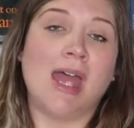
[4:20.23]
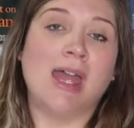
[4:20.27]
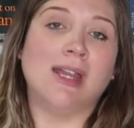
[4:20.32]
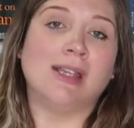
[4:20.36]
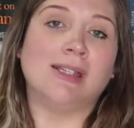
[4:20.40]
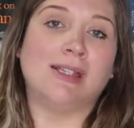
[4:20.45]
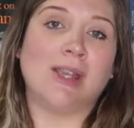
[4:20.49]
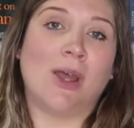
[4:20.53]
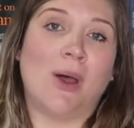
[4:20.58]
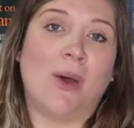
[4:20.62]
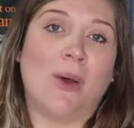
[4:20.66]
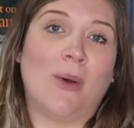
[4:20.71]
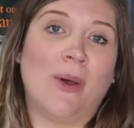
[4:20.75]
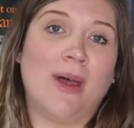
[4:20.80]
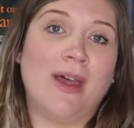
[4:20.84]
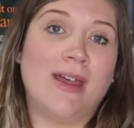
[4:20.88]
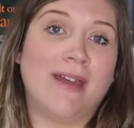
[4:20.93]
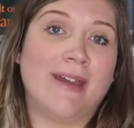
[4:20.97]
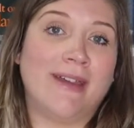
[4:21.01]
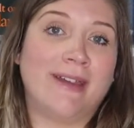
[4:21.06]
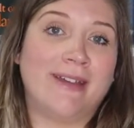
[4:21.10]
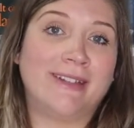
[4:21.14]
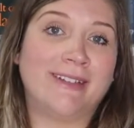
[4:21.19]
So
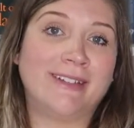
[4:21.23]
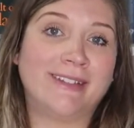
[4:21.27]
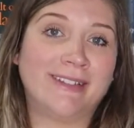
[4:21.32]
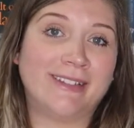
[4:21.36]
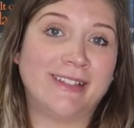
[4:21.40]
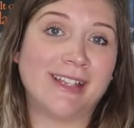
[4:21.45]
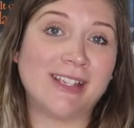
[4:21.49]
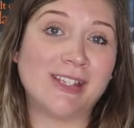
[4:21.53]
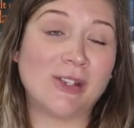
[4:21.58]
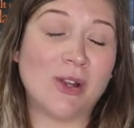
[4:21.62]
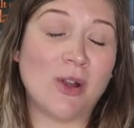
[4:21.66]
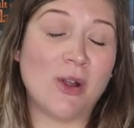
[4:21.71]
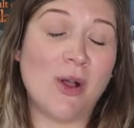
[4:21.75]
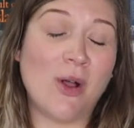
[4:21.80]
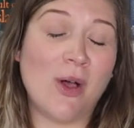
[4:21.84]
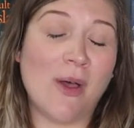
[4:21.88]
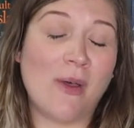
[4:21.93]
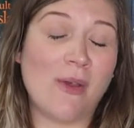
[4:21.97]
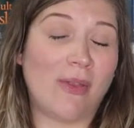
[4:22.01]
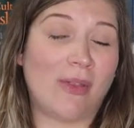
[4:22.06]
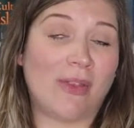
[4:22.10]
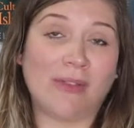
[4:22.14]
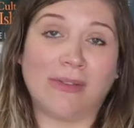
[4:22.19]
this
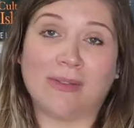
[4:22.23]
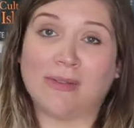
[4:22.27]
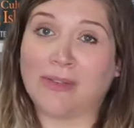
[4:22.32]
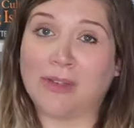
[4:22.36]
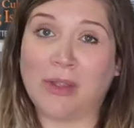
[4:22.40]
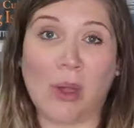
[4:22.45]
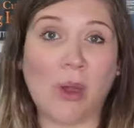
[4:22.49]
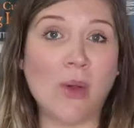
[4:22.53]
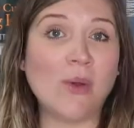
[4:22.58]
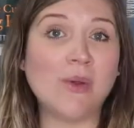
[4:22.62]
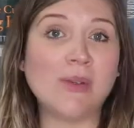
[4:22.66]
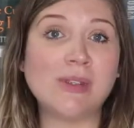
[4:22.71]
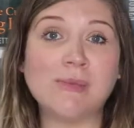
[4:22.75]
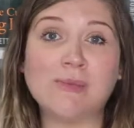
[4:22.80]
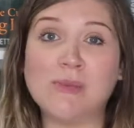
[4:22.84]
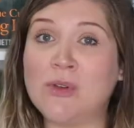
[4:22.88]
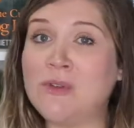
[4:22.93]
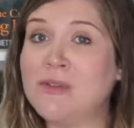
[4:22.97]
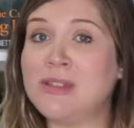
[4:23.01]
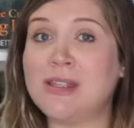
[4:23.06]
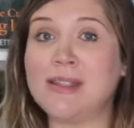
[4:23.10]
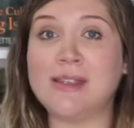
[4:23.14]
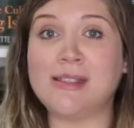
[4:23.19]
girl
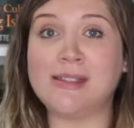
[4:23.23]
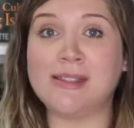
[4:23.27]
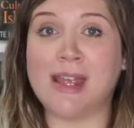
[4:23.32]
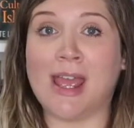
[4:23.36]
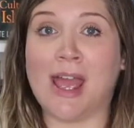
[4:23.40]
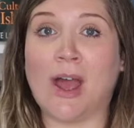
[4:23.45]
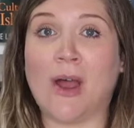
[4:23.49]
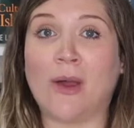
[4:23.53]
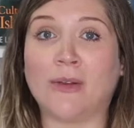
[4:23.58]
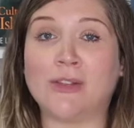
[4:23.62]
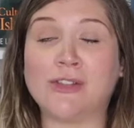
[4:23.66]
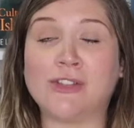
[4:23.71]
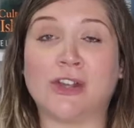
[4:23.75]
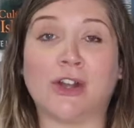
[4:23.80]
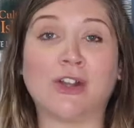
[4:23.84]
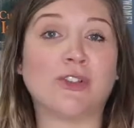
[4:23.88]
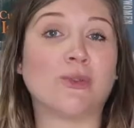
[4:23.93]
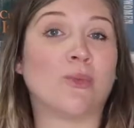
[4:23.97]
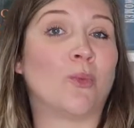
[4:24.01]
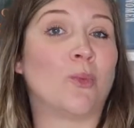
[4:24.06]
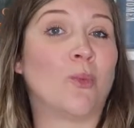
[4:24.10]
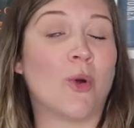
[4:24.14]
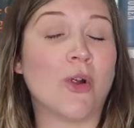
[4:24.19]
moves to this town,
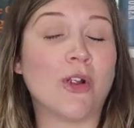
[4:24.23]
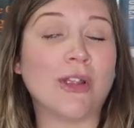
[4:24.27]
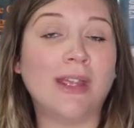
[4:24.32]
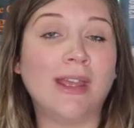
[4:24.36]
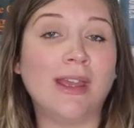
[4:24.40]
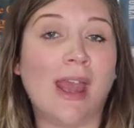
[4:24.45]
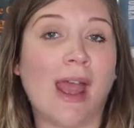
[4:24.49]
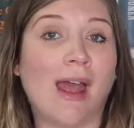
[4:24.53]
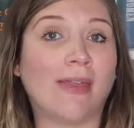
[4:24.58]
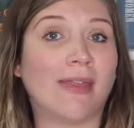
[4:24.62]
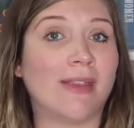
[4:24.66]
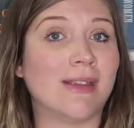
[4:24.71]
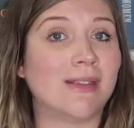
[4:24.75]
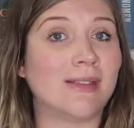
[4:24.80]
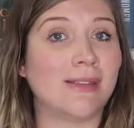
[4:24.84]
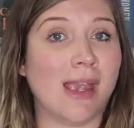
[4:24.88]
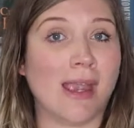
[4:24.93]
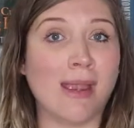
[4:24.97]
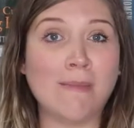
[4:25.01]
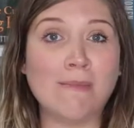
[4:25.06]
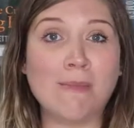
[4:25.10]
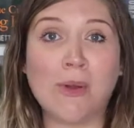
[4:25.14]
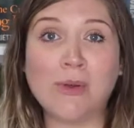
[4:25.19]
starts working at the
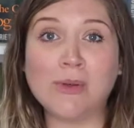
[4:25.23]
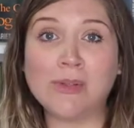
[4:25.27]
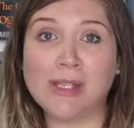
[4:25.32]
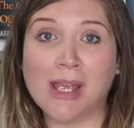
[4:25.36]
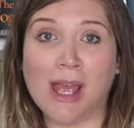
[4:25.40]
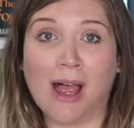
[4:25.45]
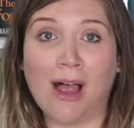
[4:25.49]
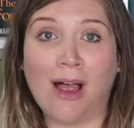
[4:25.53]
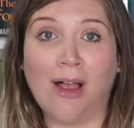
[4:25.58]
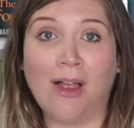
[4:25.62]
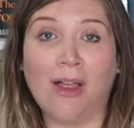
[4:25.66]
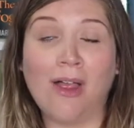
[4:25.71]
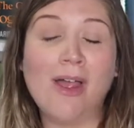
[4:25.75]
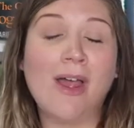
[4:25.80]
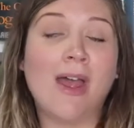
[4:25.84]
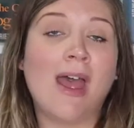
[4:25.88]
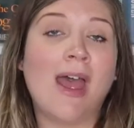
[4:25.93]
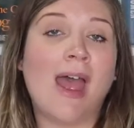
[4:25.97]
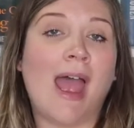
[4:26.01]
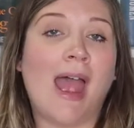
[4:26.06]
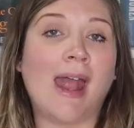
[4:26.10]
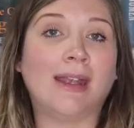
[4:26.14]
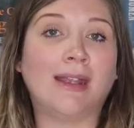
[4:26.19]
same motel,
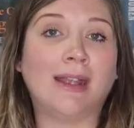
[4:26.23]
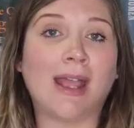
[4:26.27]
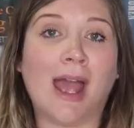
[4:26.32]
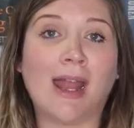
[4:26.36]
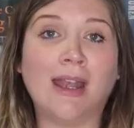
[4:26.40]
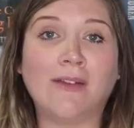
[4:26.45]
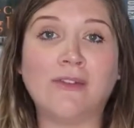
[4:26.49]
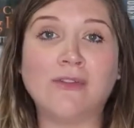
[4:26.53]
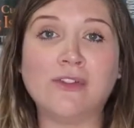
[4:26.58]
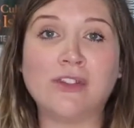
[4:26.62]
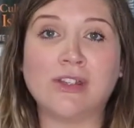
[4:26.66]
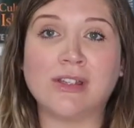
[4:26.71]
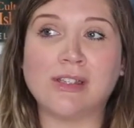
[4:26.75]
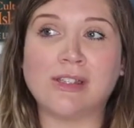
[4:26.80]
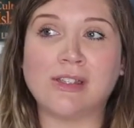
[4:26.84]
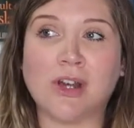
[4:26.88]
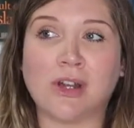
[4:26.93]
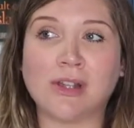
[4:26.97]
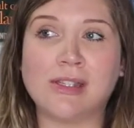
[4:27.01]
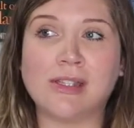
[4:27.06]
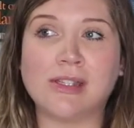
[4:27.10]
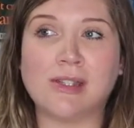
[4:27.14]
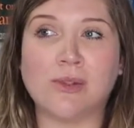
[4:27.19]
and kind of
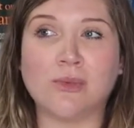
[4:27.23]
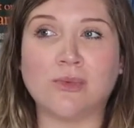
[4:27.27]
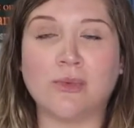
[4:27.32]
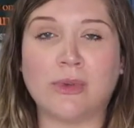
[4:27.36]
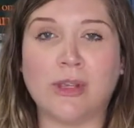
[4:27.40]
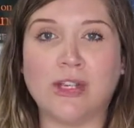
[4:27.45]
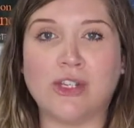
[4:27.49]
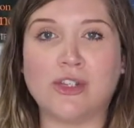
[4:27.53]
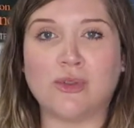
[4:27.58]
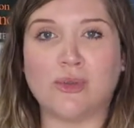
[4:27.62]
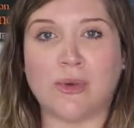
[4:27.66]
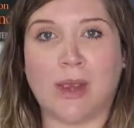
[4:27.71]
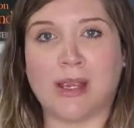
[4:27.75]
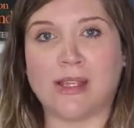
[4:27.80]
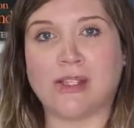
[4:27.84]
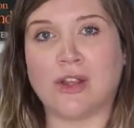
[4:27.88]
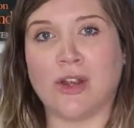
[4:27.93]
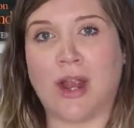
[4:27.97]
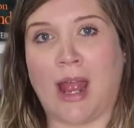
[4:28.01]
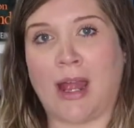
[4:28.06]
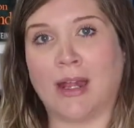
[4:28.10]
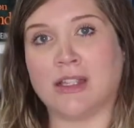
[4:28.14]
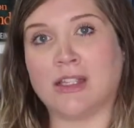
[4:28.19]
starts to retrace
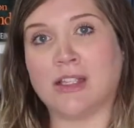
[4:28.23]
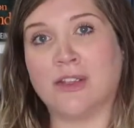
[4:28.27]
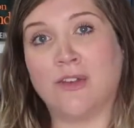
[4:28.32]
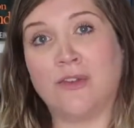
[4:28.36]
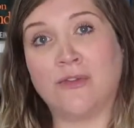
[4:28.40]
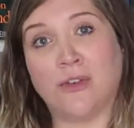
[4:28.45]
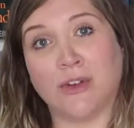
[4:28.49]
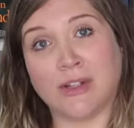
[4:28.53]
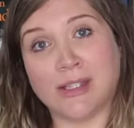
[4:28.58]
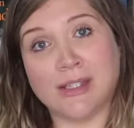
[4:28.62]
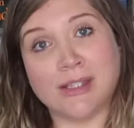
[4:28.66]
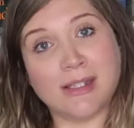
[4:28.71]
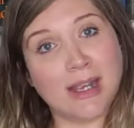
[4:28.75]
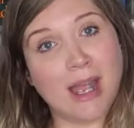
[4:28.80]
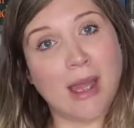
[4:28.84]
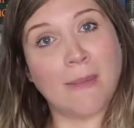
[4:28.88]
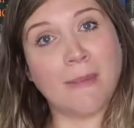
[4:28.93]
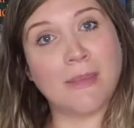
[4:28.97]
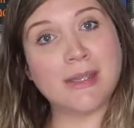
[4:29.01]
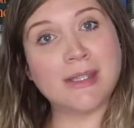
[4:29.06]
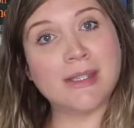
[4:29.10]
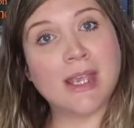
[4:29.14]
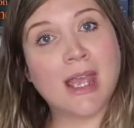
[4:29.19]
her aunt's
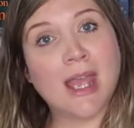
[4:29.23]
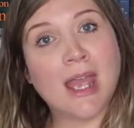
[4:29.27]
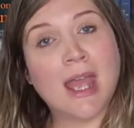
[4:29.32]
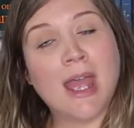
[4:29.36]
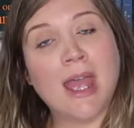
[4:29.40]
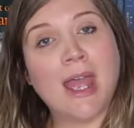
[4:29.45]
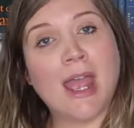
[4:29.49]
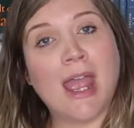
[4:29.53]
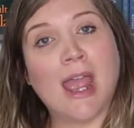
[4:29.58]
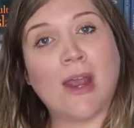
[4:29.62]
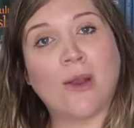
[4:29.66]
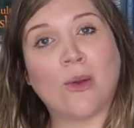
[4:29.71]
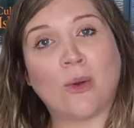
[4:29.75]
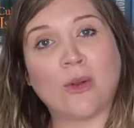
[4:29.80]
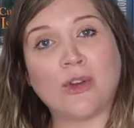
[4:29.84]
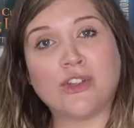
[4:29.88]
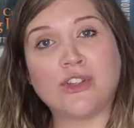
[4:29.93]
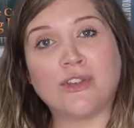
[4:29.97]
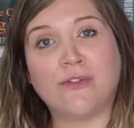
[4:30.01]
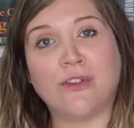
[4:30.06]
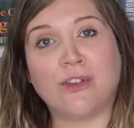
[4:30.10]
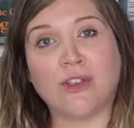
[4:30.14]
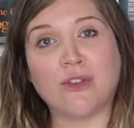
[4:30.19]
footsteps in order
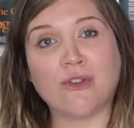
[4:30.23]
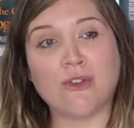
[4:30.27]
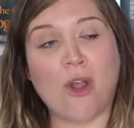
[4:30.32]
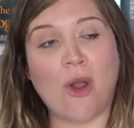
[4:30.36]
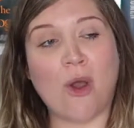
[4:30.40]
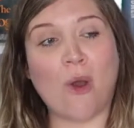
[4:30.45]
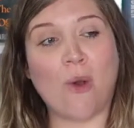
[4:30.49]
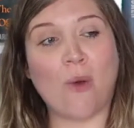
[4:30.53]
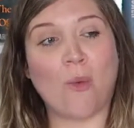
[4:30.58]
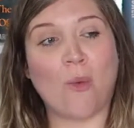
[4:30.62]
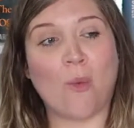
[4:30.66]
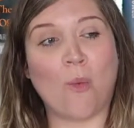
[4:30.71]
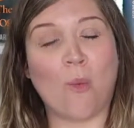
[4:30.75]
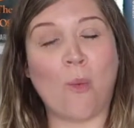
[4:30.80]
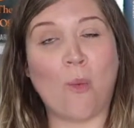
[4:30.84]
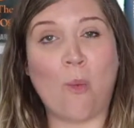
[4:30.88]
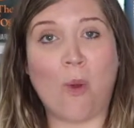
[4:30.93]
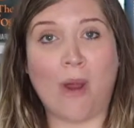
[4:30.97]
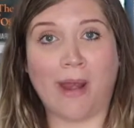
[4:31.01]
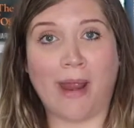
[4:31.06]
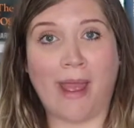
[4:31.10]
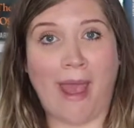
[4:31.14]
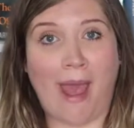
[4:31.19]
to figure out
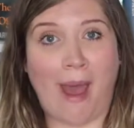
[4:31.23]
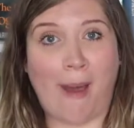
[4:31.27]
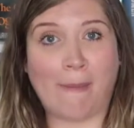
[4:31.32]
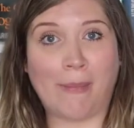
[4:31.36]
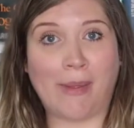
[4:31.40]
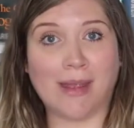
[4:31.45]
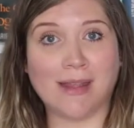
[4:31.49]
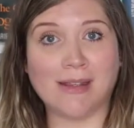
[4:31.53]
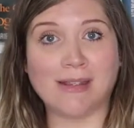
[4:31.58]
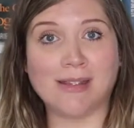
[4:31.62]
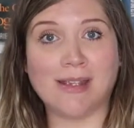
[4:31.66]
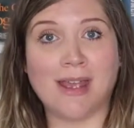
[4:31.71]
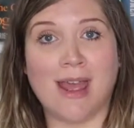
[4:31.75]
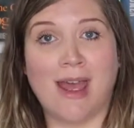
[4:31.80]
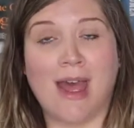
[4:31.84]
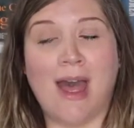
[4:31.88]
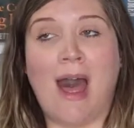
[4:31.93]
what happened.